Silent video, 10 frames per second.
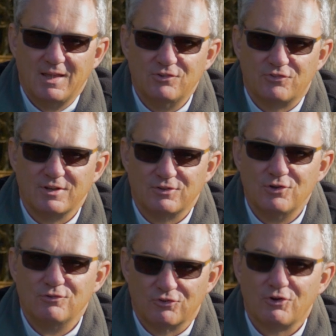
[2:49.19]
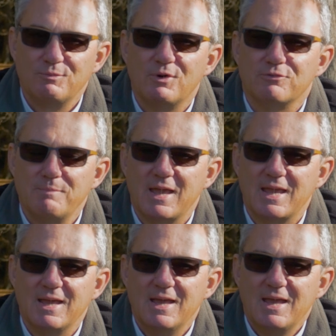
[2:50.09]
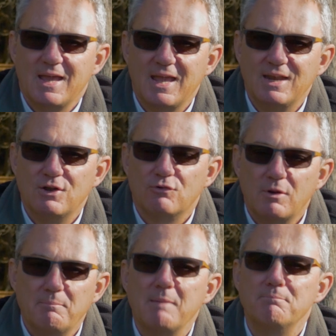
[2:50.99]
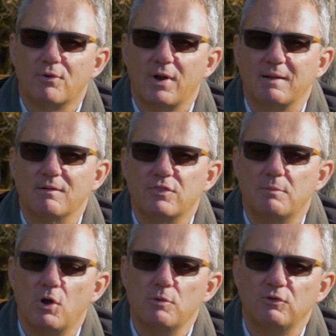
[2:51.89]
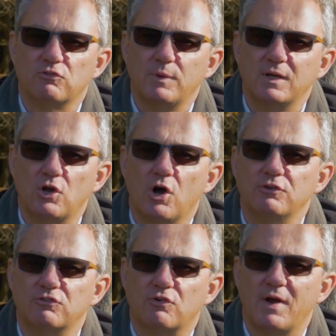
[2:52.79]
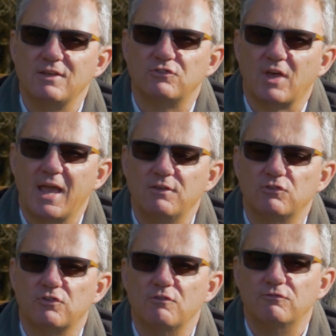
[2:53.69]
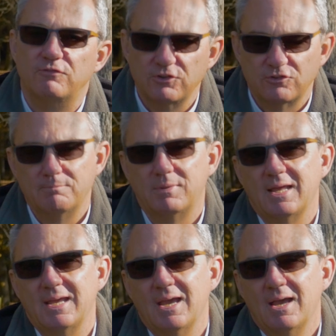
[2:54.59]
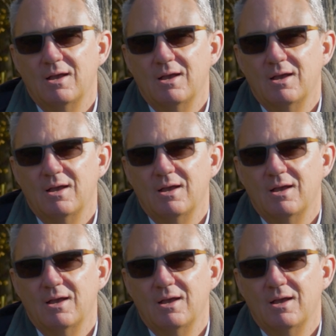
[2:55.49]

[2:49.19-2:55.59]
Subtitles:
is that you join with me in remembering the moments when God's grace has visibly,